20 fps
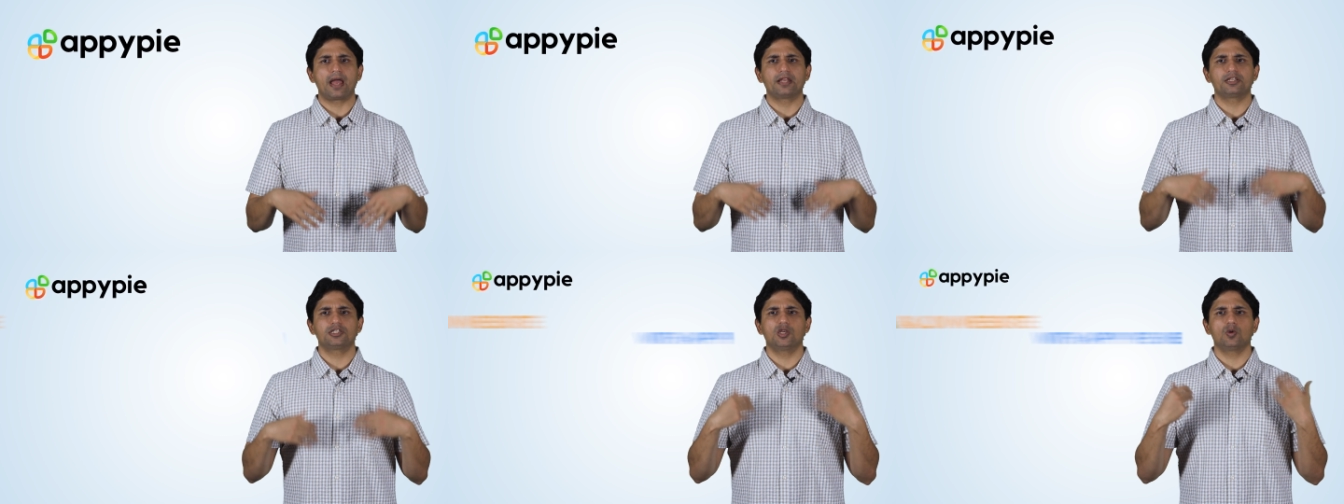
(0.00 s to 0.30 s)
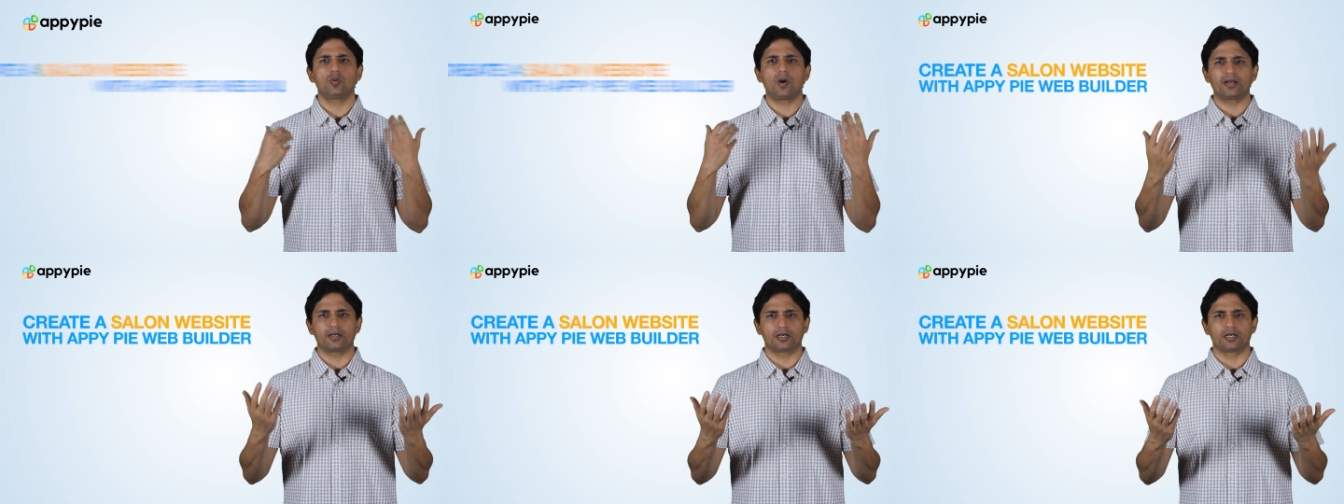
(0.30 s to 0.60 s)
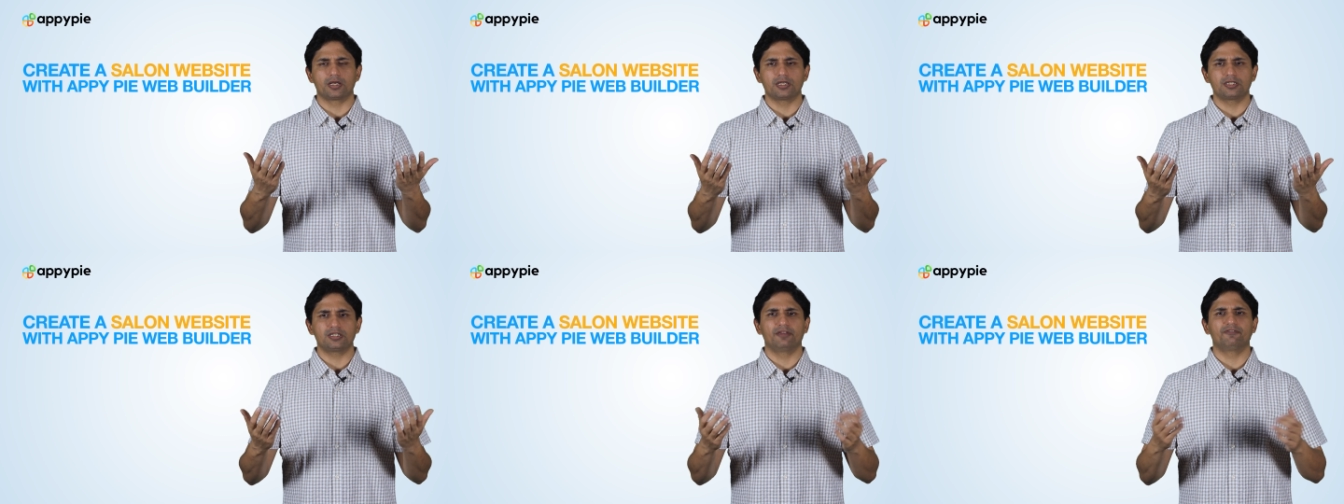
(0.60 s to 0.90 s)
and she
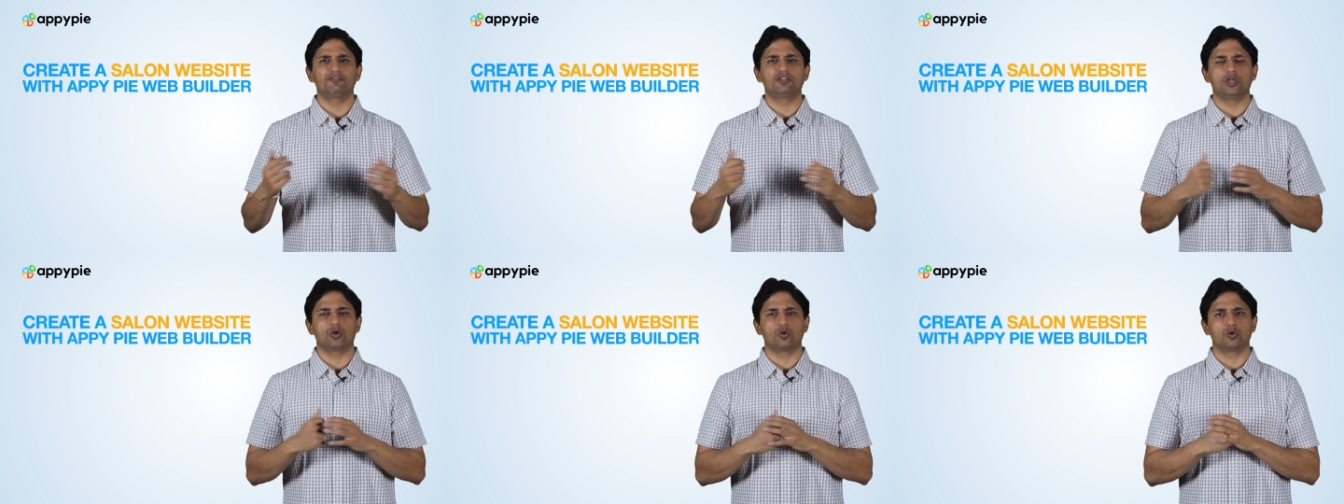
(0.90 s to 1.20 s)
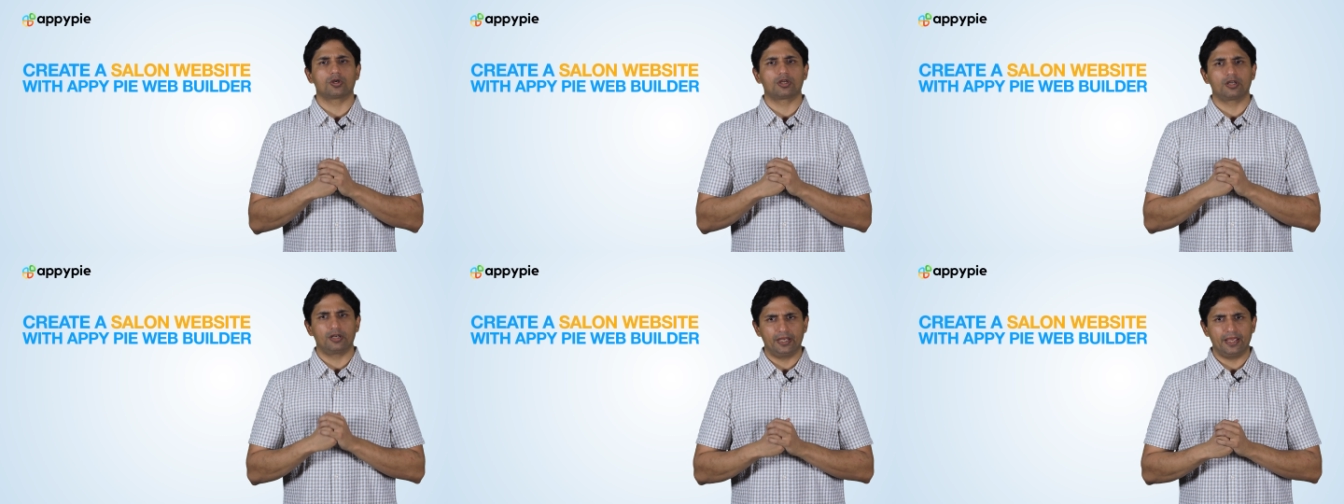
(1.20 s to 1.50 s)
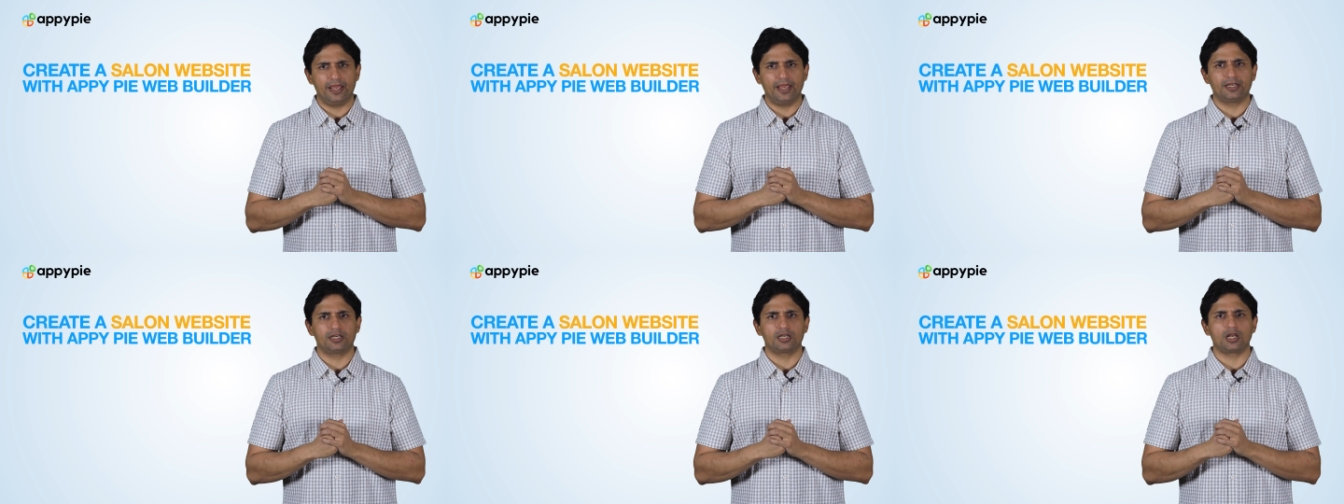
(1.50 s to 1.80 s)
wonders if she could
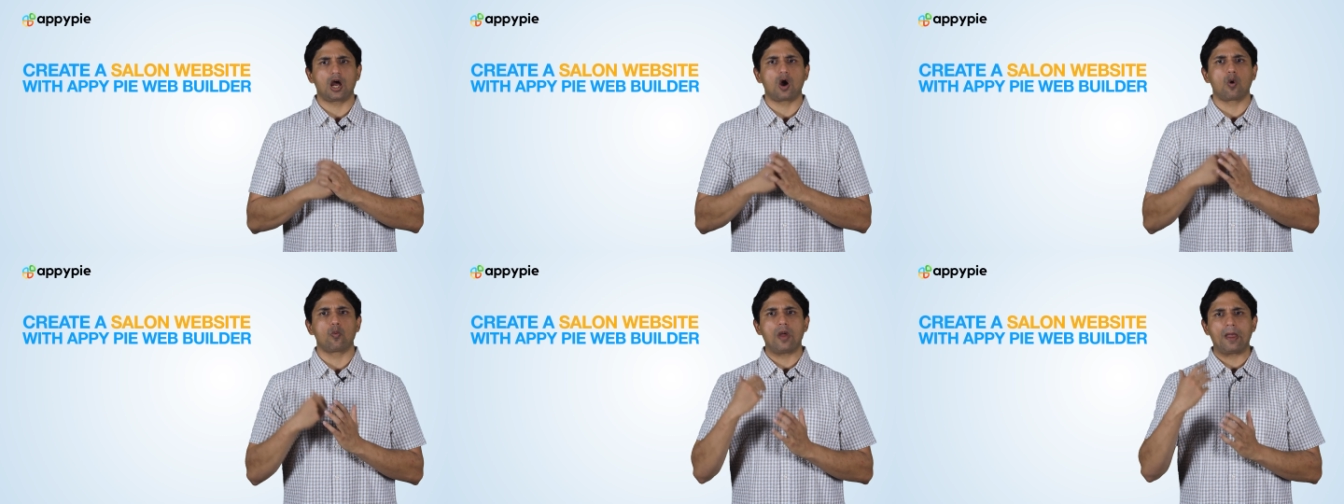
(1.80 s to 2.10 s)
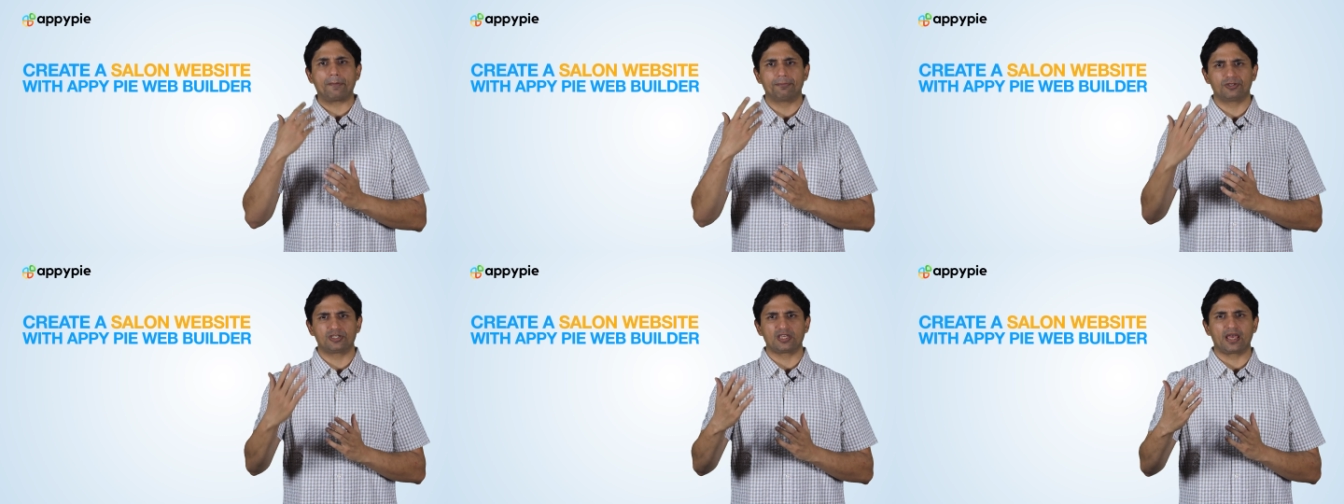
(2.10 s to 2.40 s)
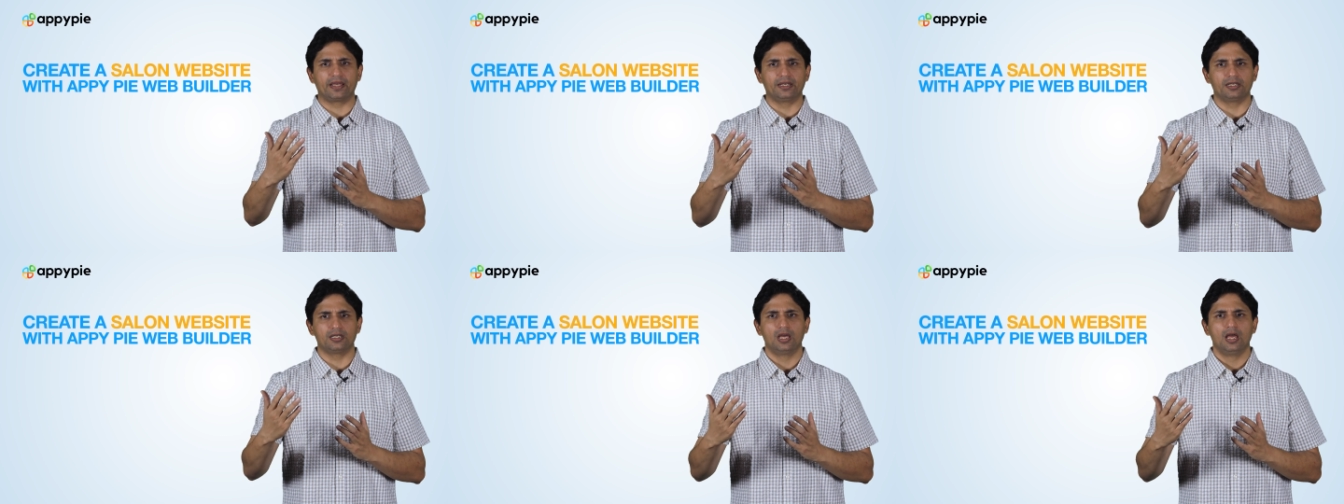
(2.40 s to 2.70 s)
create a
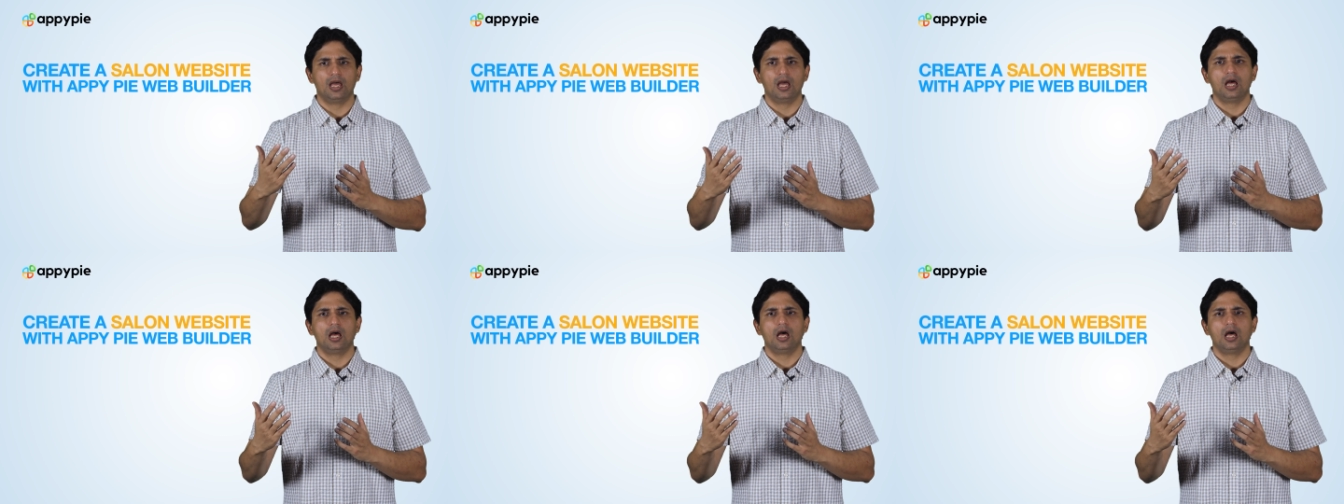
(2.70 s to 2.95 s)
website